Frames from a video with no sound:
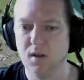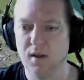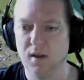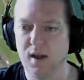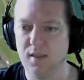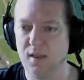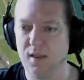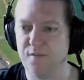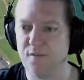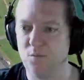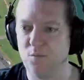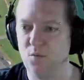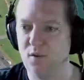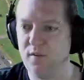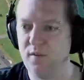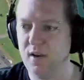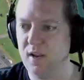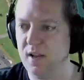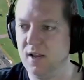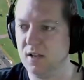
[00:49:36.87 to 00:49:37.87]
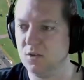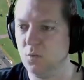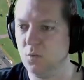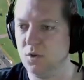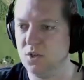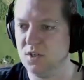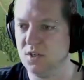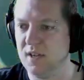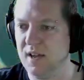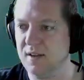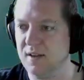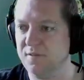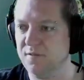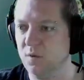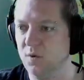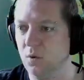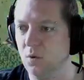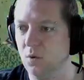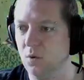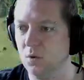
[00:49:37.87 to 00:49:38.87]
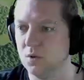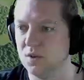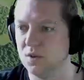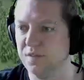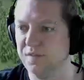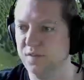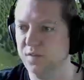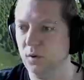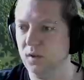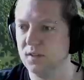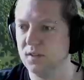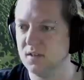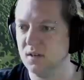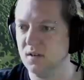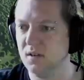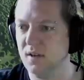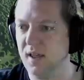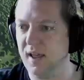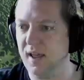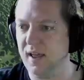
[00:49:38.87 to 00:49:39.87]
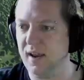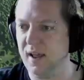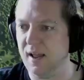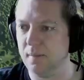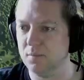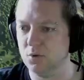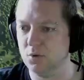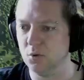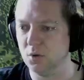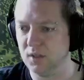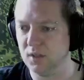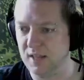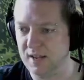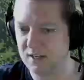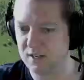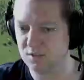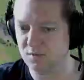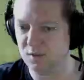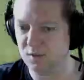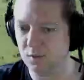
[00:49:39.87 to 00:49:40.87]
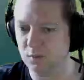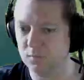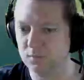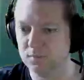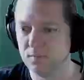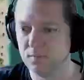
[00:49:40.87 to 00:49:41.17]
and then from Riverdowns, Wichita Falls, Fullerton, and up to Clarksville,